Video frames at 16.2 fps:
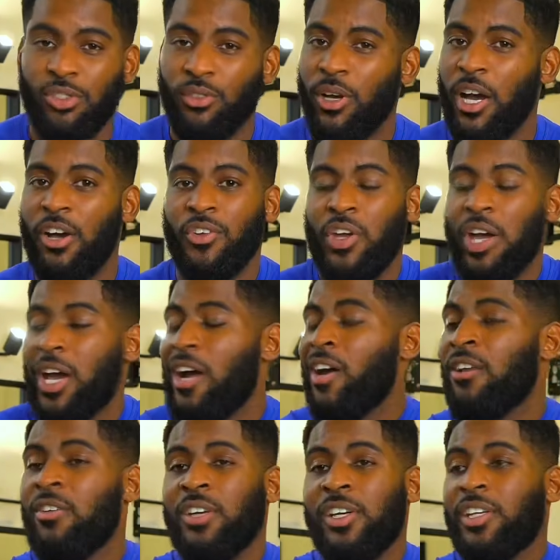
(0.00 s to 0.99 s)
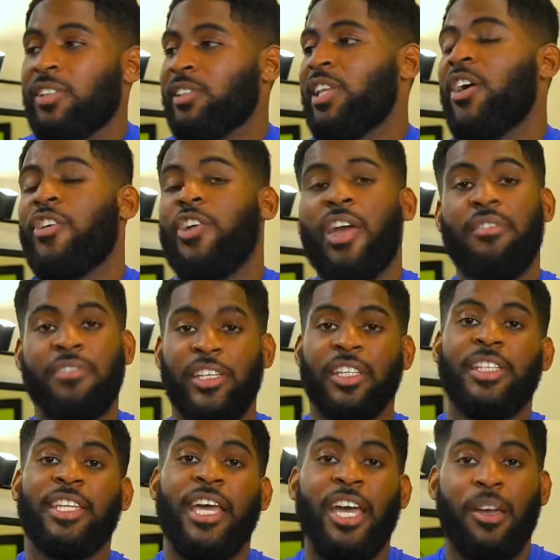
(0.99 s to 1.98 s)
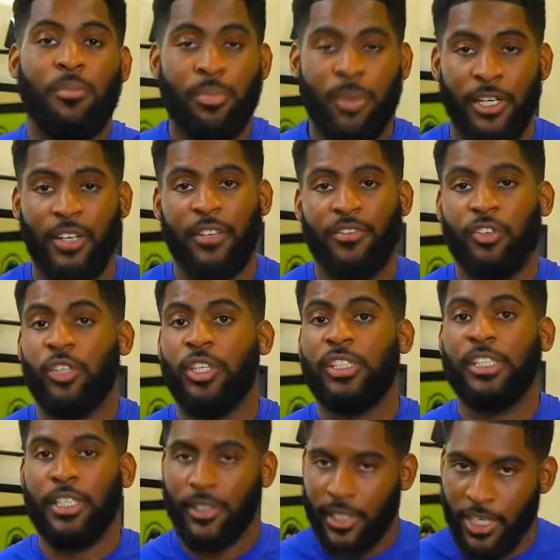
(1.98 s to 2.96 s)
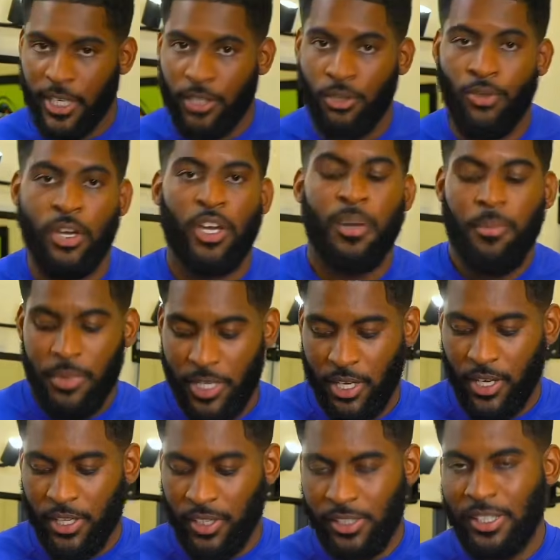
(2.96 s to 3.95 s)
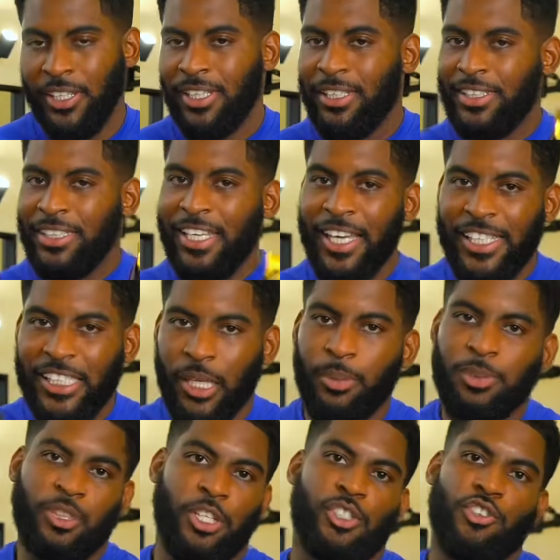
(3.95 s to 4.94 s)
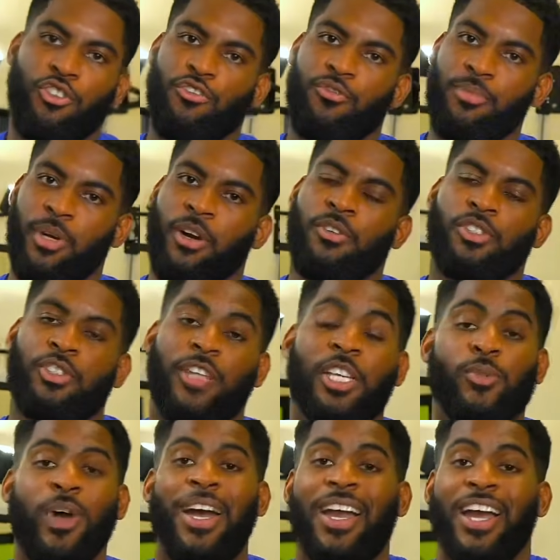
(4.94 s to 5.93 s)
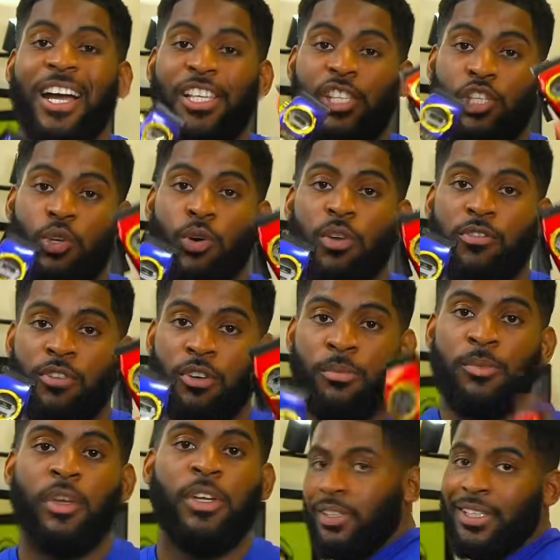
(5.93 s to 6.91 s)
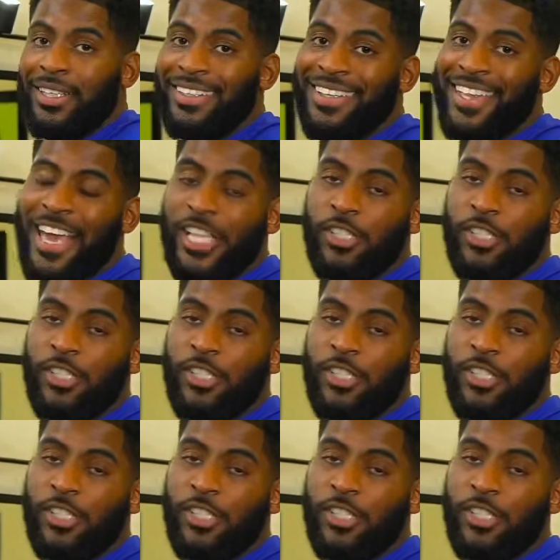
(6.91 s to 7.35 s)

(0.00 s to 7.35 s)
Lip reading: I don't know how Stylecraft did that, but if you're listening, thank you, because these clippers are the truth, bro. So that's why I got 2 of them. And next we